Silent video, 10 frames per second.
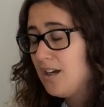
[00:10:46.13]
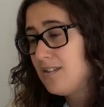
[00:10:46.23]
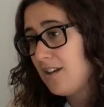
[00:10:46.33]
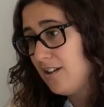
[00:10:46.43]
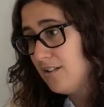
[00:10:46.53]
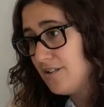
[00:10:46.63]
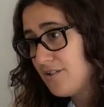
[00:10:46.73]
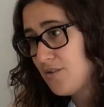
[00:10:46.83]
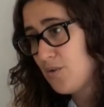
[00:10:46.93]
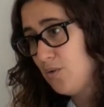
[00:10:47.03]
a
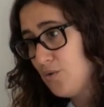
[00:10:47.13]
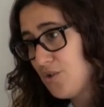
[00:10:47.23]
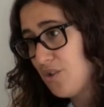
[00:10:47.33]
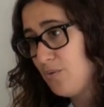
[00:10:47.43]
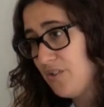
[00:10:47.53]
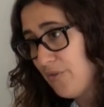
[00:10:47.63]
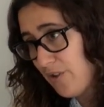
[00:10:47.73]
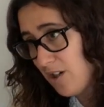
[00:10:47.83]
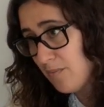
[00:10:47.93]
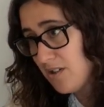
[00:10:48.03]
tailored solution with
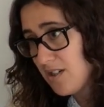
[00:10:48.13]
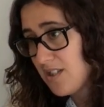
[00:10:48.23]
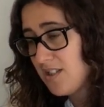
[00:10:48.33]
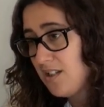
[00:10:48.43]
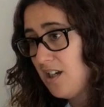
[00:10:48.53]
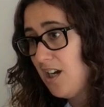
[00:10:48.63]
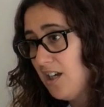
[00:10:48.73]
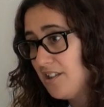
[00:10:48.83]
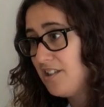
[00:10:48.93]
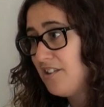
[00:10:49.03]
farmers
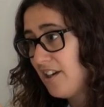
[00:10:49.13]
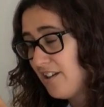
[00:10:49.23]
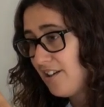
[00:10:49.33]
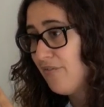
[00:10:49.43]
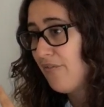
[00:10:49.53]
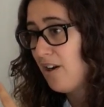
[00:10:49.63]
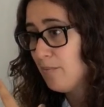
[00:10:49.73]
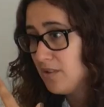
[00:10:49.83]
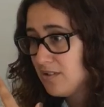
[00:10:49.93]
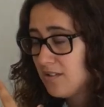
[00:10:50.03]
and in their
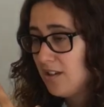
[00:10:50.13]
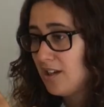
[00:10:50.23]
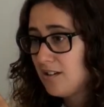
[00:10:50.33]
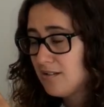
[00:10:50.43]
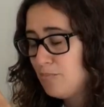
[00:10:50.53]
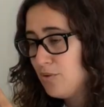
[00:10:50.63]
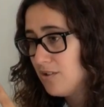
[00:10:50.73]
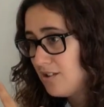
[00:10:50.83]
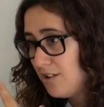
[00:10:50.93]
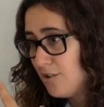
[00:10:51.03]
environment, like
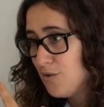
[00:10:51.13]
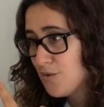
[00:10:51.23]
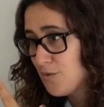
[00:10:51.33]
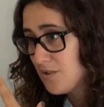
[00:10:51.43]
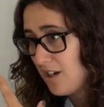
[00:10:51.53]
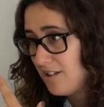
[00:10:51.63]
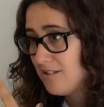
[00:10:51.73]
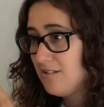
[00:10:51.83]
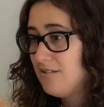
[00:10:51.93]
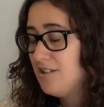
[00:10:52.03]
political,
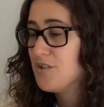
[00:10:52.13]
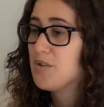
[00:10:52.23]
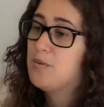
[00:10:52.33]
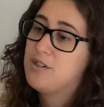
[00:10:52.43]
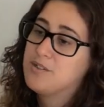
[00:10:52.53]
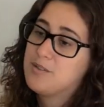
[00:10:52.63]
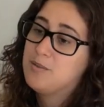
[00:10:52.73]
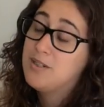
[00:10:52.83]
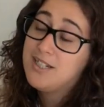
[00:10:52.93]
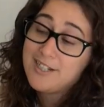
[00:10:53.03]
societal, and so on. So
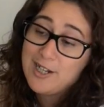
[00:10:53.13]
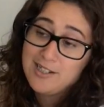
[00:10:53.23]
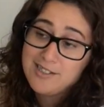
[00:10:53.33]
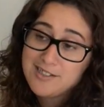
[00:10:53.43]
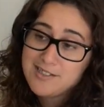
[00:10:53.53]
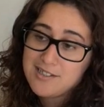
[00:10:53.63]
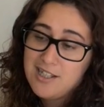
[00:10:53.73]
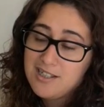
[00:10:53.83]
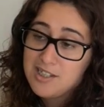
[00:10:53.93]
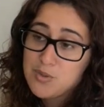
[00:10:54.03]
yeah,
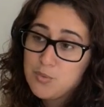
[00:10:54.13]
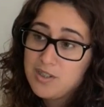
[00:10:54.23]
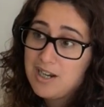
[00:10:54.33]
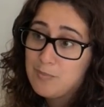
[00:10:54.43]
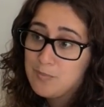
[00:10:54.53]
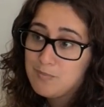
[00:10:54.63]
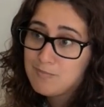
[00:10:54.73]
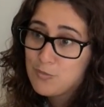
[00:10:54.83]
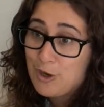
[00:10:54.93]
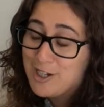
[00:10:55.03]
that's what I'm
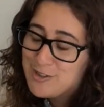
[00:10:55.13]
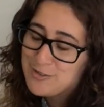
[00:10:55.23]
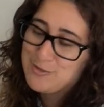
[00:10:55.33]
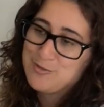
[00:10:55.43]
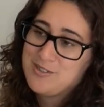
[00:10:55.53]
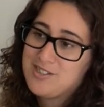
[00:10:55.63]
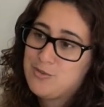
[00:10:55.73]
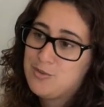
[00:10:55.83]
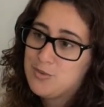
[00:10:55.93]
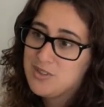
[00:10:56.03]
trying to do, is
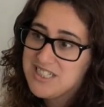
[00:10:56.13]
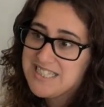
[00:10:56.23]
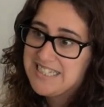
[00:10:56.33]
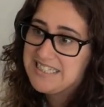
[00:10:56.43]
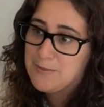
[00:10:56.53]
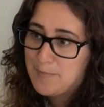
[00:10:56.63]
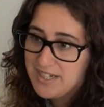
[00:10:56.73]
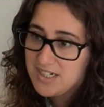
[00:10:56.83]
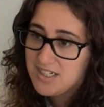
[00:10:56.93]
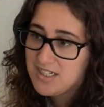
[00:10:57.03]
to understand it
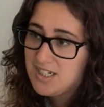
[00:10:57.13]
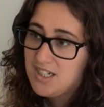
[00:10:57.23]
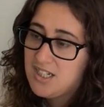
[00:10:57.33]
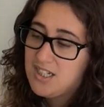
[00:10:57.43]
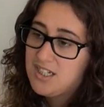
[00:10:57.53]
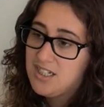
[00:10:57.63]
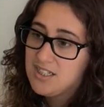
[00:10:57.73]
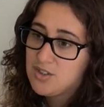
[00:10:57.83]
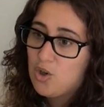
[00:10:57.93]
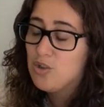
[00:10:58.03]
better
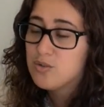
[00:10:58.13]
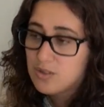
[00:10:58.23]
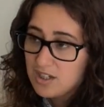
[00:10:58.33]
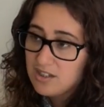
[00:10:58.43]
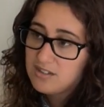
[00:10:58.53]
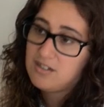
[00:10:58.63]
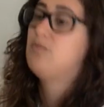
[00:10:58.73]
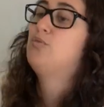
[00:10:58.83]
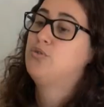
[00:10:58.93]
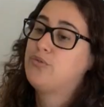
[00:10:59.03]
and all together
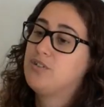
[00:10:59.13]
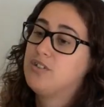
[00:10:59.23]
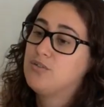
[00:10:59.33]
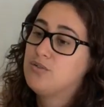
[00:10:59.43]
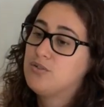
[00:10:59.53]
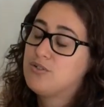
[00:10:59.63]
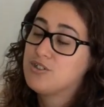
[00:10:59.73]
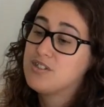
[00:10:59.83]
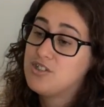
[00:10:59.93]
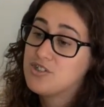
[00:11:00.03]
move into
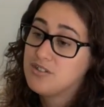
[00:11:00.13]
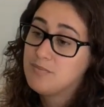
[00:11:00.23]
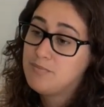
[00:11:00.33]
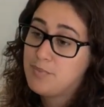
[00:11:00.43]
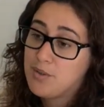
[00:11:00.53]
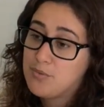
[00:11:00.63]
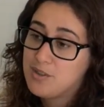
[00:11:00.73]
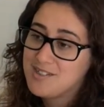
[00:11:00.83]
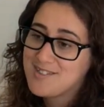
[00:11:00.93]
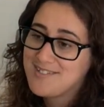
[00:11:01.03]
transition
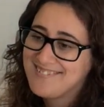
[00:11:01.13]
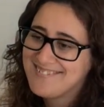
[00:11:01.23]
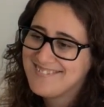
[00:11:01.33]
pathways.